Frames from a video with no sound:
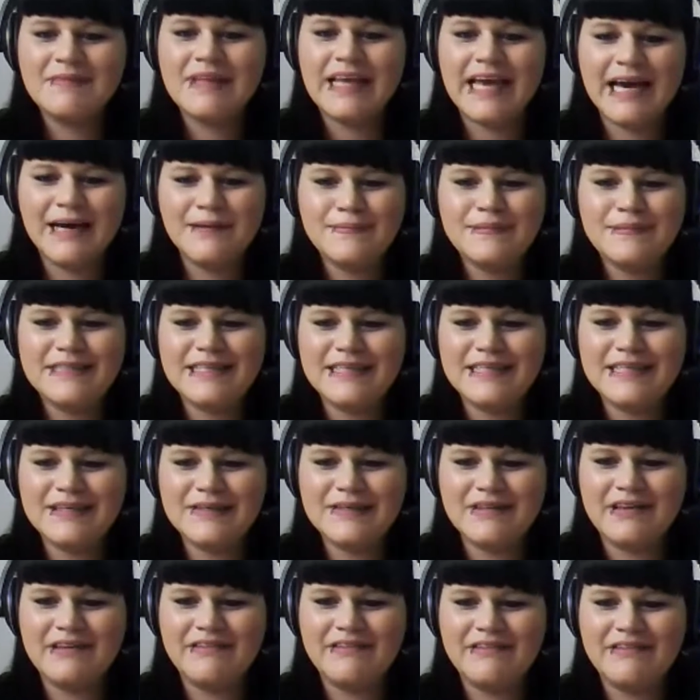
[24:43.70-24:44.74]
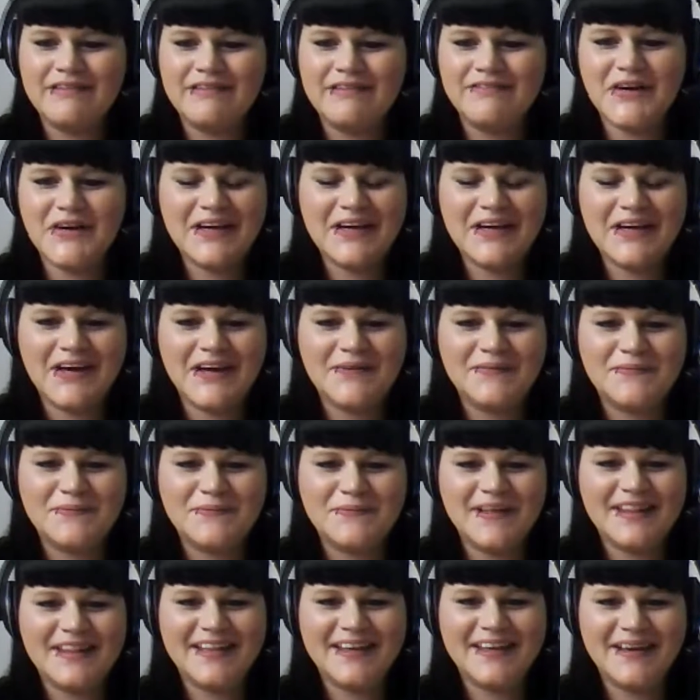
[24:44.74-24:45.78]
Absolutely. Very good.
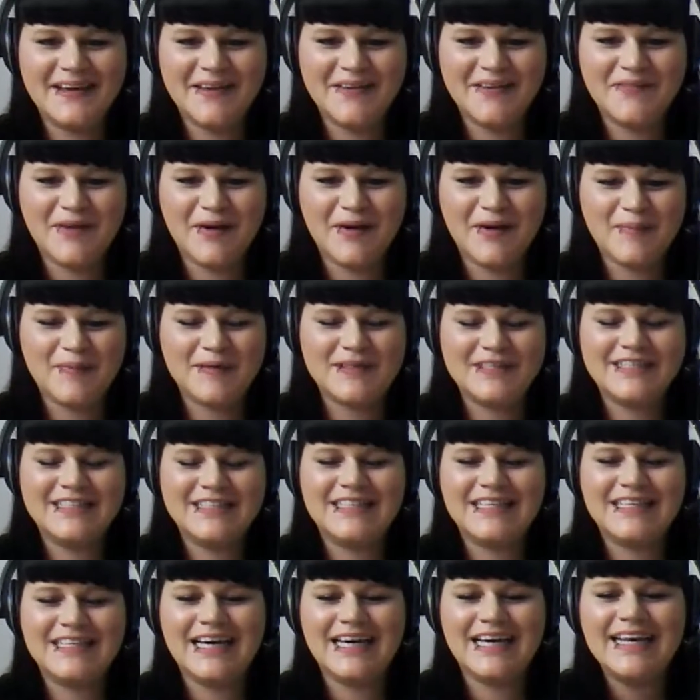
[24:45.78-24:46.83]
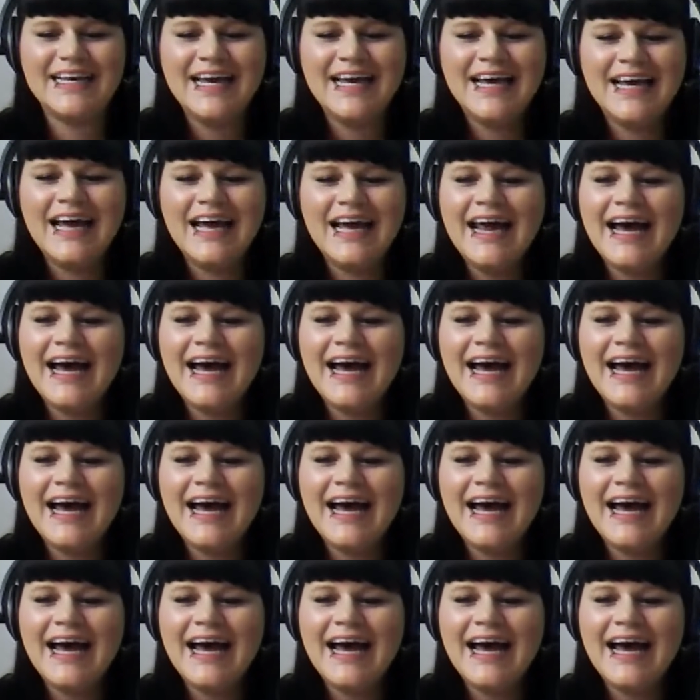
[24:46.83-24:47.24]
Well, thank you very much, Dan.